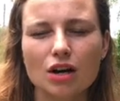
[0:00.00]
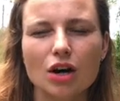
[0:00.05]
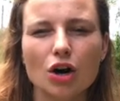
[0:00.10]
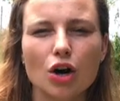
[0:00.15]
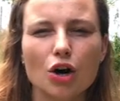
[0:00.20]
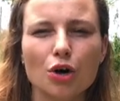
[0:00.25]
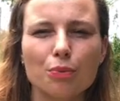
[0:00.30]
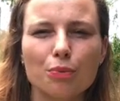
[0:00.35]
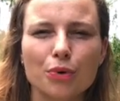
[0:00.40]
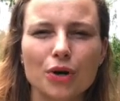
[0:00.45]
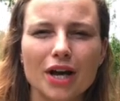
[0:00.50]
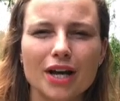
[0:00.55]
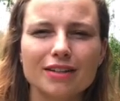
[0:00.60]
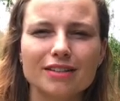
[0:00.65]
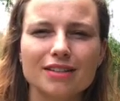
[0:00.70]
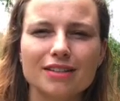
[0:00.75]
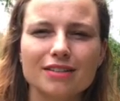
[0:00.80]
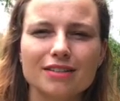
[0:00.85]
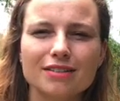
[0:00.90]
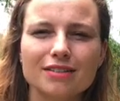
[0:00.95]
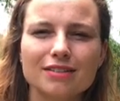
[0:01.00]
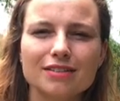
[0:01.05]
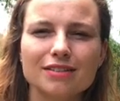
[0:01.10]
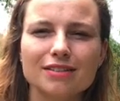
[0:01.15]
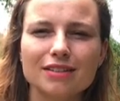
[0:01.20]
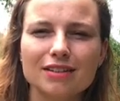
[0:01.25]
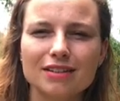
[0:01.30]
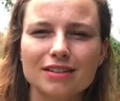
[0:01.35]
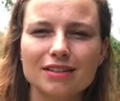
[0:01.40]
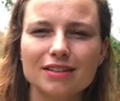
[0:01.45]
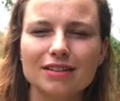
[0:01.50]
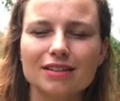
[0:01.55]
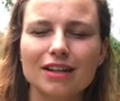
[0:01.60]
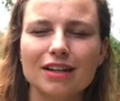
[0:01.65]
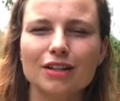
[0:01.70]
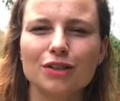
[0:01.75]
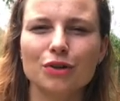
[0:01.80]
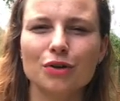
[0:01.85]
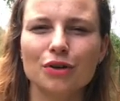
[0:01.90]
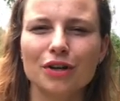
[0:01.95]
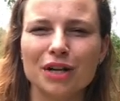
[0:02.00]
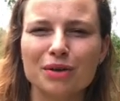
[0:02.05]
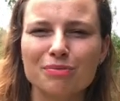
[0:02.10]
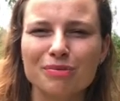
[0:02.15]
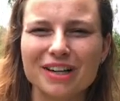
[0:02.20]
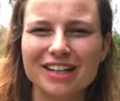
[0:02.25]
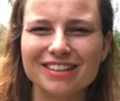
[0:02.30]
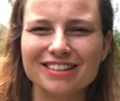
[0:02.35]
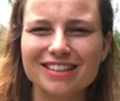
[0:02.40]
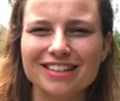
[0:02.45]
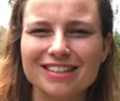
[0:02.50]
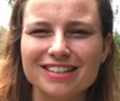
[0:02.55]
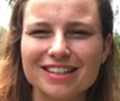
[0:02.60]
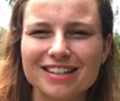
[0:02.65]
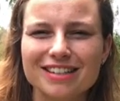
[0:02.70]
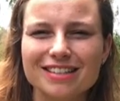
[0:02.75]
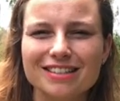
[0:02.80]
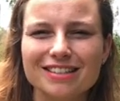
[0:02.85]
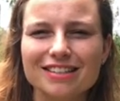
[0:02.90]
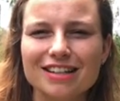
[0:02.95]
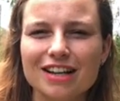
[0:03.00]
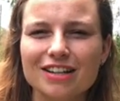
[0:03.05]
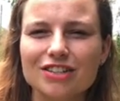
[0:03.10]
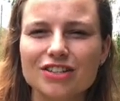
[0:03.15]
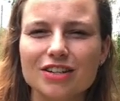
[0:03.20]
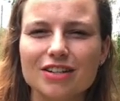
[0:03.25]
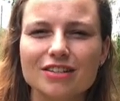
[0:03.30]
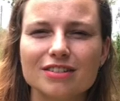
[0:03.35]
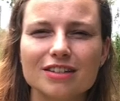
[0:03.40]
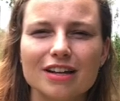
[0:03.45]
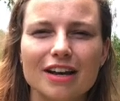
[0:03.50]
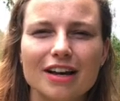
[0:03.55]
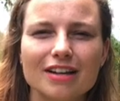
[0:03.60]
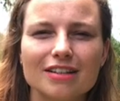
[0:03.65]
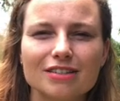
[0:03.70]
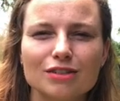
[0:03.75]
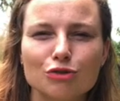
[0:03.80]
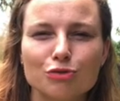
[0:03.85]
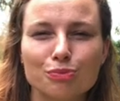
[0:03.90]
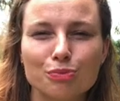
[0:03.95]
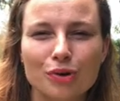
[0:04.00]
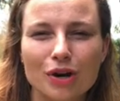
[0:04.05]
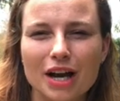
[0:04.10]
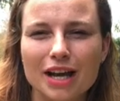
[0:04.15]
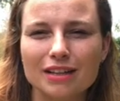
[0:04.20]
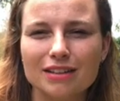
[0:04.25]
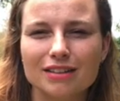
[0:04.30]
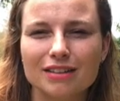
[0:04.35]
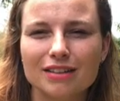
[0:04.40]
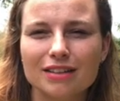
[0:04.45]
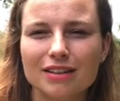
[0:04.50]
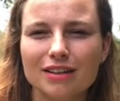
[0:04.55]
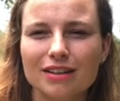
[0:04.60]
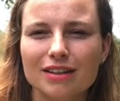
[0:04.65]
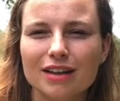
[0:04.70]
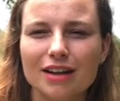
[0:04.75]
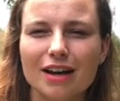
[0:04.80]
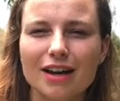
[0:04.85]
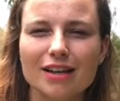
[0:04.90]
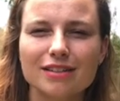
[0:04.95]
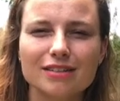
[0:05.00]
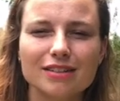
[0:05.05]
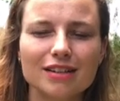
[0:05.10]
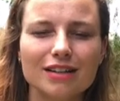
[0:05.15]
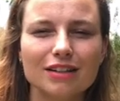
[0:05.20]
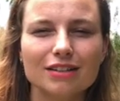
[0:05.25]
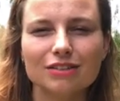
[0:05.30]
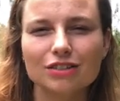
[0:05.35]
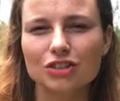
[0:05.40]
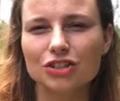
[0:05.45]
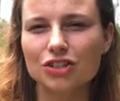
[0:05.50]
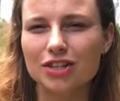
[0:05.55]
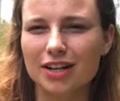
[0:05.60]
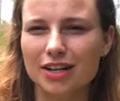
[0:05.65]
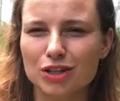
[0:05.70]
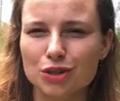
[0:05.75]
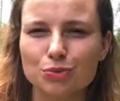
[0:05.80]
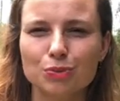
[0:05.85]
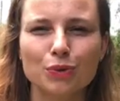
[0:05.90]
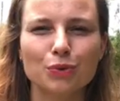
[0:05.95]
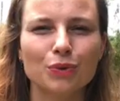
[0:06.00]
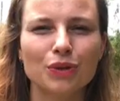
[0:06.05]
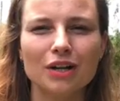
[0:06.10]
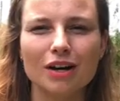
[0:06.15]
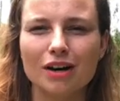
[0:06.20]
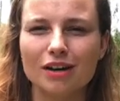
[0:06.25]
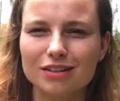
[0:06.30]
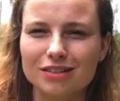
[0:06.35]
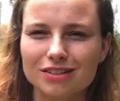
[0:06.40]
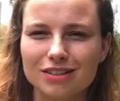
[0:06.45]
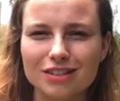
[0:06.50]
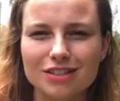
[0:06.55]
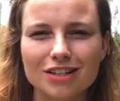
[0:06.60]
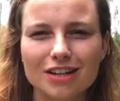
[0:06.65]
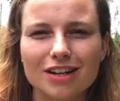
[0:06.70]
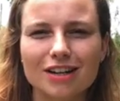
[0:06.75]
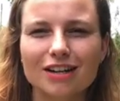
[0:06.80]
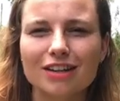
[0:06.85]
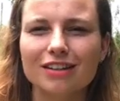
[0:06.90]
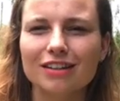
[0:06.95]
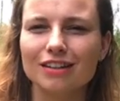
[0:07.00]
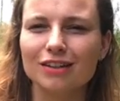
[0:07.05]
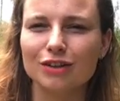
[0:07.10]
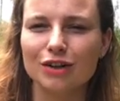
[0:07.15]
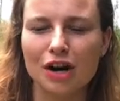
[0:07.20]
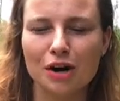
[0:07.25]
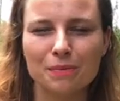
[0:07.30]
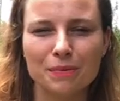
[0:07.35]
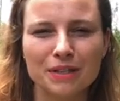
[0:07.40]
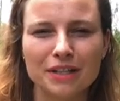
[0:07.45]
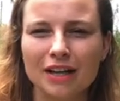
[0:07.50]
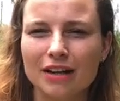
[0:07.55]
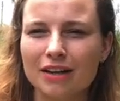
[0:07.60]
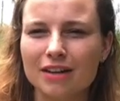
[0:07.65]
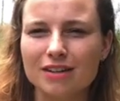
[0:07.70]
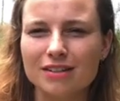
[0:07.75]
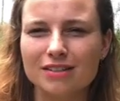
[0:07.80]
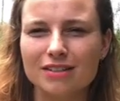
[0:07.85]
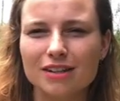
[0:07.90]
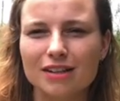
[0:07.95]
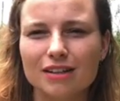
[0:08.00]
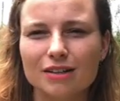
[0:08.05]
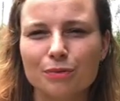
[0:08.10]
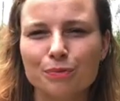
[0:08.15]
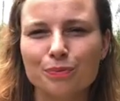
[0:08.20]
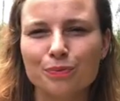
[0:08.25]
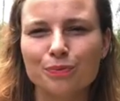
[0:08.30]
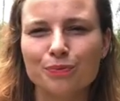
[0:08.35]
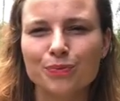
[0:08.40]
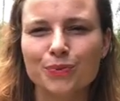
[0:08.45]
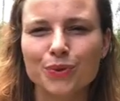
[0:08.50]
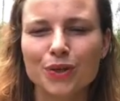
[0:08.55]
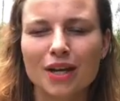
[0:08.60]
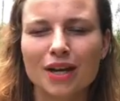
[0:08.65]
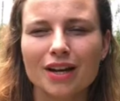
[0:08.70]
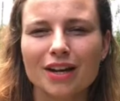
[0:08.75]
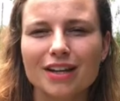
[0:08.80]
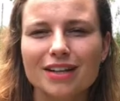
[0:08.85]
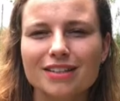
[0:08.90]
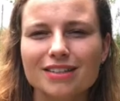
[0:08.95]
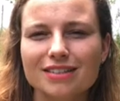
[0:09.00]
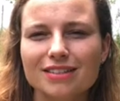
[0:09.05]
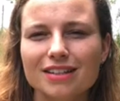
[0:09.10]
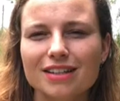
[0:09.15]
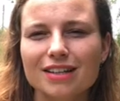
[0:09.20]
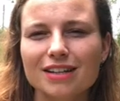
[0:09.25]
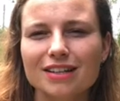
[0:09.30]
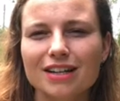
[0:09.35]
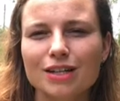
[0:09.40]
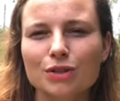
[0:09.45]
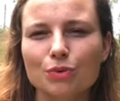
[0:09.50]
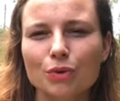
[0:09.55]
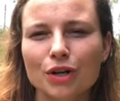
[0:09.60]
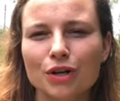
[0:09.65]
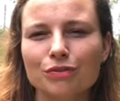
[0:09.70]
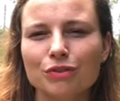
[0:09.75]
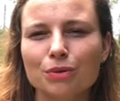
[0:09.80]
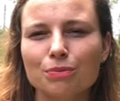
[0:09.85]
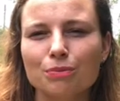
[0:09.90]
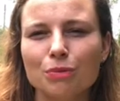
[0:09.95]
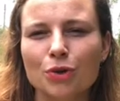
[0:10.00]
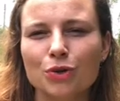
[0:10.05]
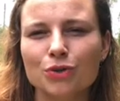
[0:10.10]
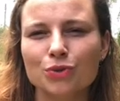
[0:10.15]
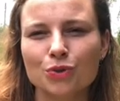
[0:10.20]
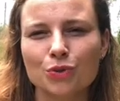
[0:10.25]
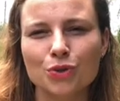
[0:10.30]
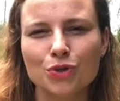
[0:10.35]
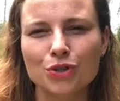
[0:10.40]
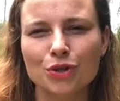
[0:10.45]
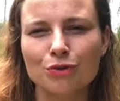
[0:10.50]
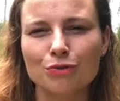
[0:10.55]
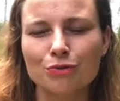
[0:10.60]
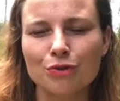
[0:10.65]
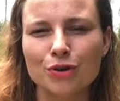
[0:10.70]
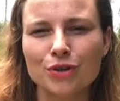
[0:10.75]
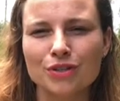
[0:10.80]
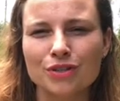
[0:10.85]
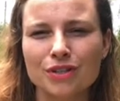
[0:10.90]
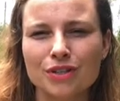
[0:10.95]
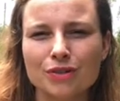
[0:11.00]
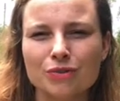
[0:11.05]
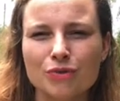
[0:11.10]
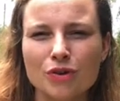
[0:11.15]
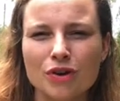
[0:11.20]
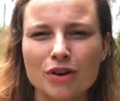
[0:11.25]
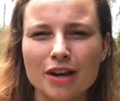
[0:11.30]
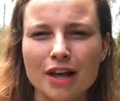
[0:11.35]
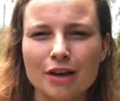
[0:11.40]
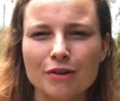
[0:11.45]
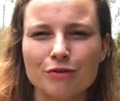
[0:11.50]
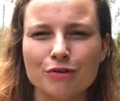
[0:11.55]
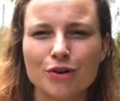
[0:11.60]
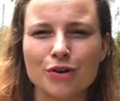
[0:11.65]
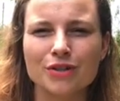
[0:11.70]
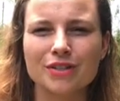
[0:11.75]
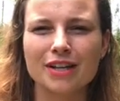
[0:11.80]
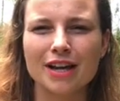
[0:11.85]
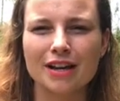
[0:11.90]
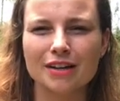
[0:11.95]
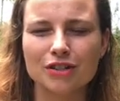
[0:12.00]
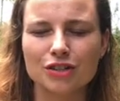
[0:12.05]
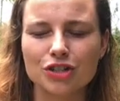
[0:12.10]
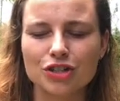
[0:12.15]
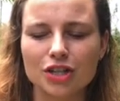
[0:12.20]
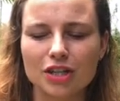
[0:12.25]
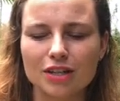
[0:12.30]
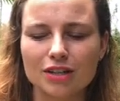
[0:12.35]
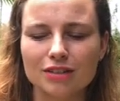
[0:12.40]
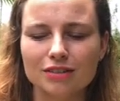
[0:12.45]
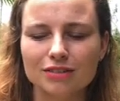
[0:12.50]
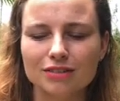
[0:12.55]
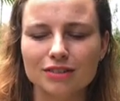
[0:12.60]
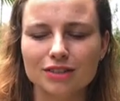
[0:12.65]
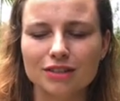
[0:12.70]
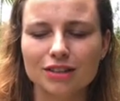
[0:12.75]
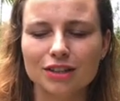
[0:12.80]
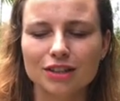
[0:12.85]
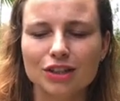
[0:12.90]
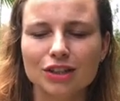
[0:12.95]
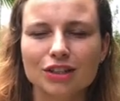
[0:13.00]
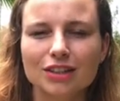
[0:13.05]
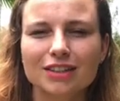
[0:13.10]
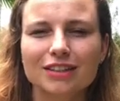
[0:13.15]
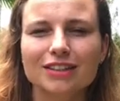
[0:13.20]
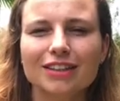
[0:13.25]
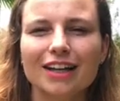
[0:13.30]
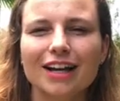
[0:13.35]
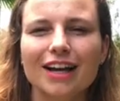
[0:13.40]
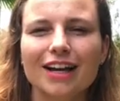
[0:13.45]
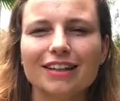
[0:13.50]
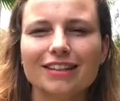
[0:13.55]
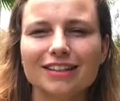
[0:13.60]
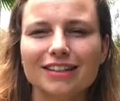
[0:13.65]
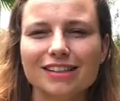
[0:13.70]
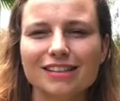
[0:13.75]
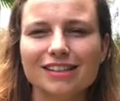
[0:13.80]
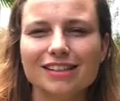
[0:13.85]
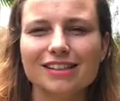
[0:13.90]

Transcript: Our breath is seen in yogic practices not just as breath, as an interchange between oxygen and carbon dioxide. It's seen as one of the most crucial forces for life force energy. And this